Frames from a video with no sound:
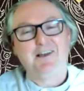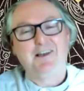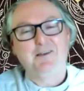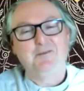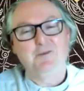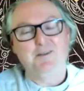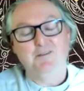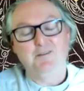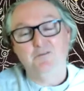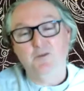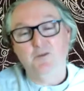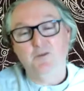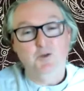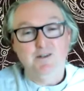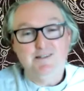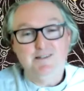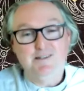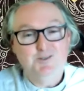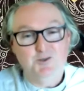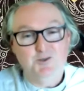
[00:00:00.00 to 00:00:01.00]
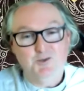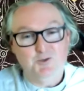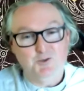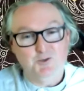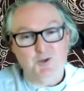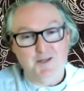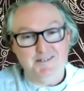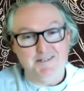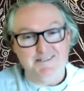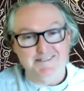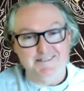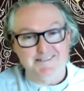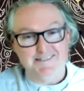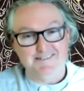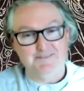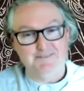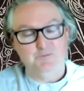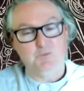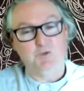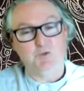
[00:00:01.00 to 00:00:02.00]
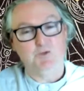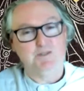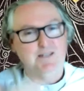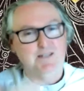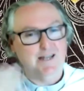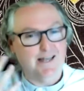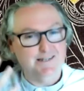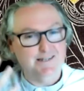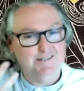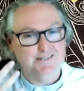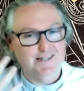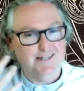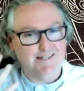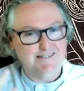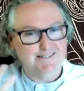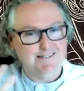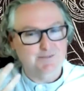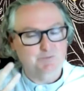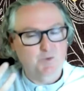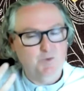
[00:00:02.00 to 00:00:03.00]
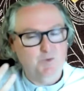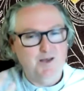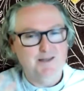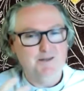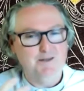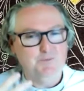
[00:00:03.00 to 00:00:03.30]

but a phone is not a good idea because it agitates the mind.